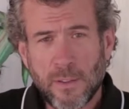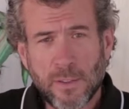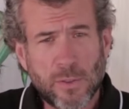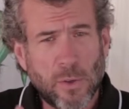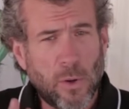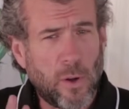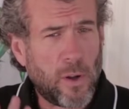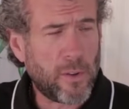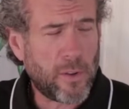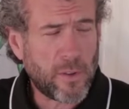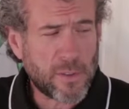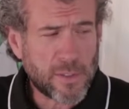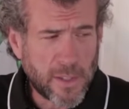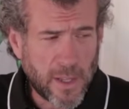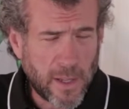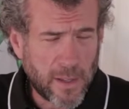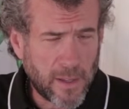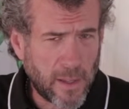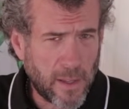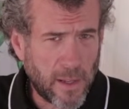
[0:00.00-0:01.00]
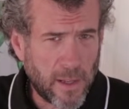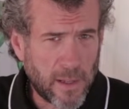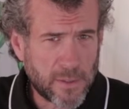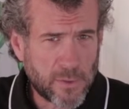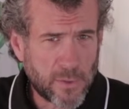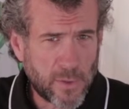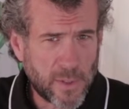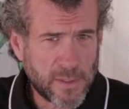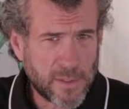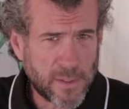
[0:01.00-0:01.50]
So understanding
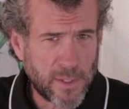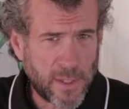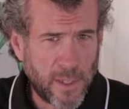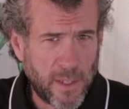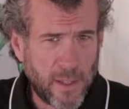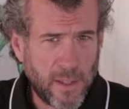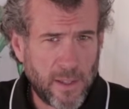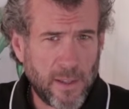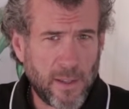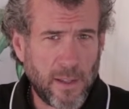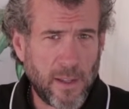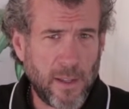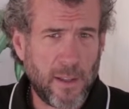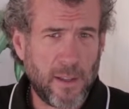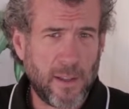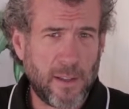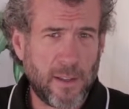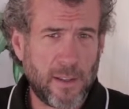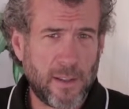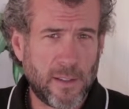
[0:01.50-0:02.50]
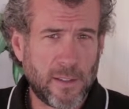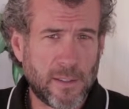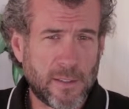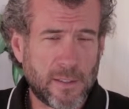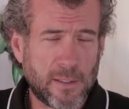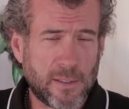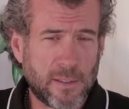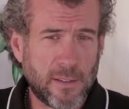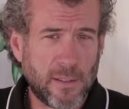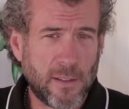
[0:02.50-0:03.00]
electricity
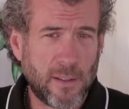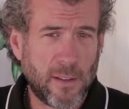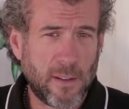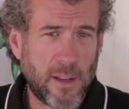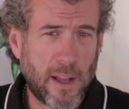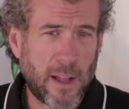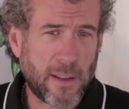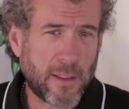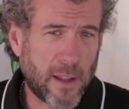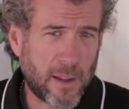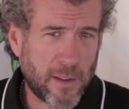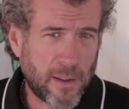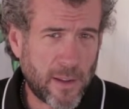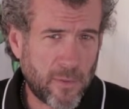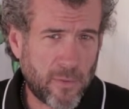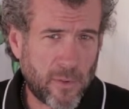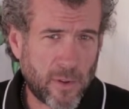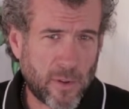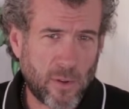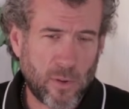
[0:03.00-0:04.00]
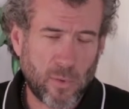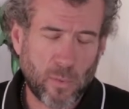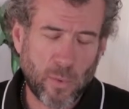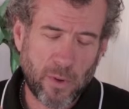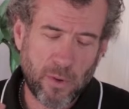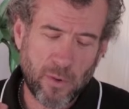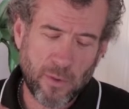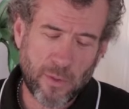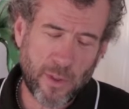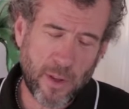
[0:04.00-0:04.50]
is not that difficult
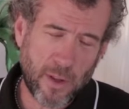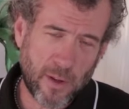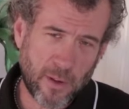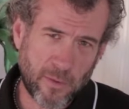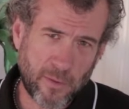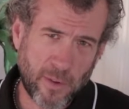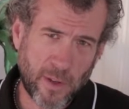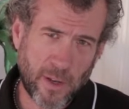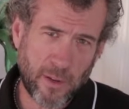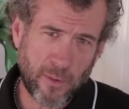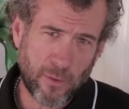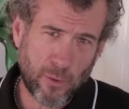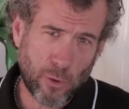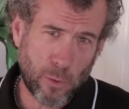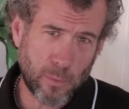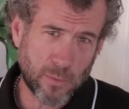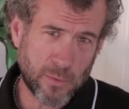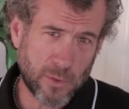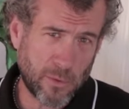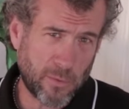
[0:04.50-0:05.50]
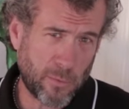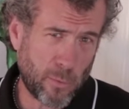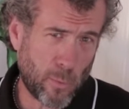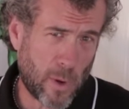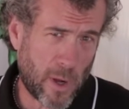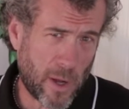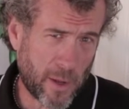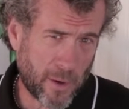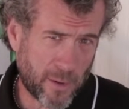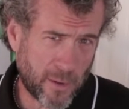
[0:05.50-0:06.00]
when you think of it in terms of
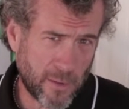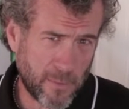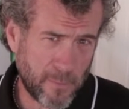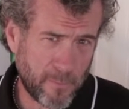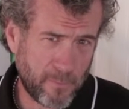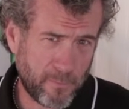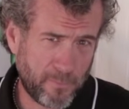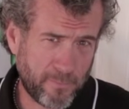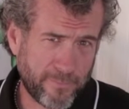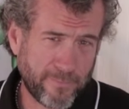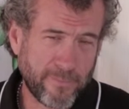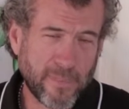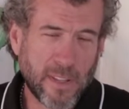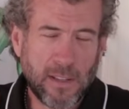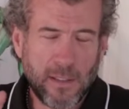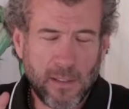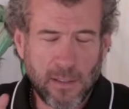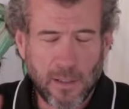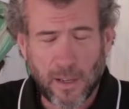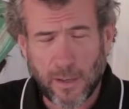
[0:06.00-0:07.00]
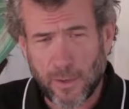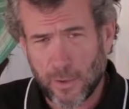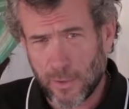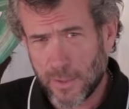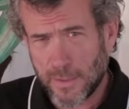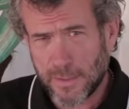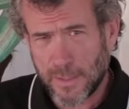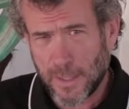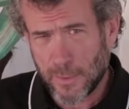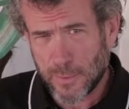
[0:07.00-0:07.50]
water. I know
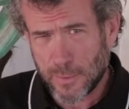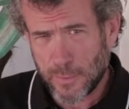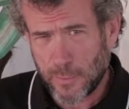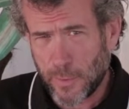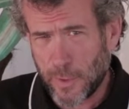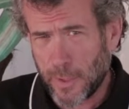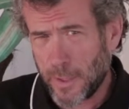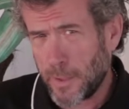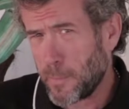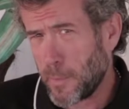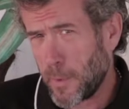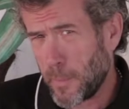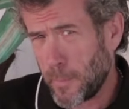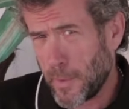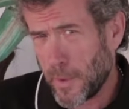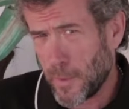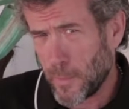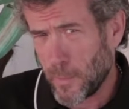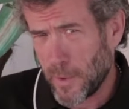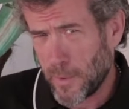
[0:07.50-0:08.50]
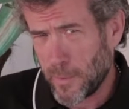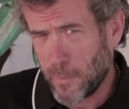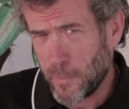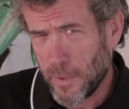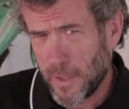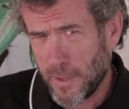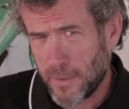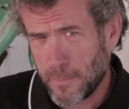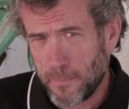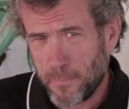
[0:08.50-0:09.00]
this sounds funny, but bear with
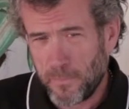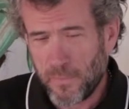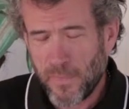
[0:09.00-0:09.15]
me.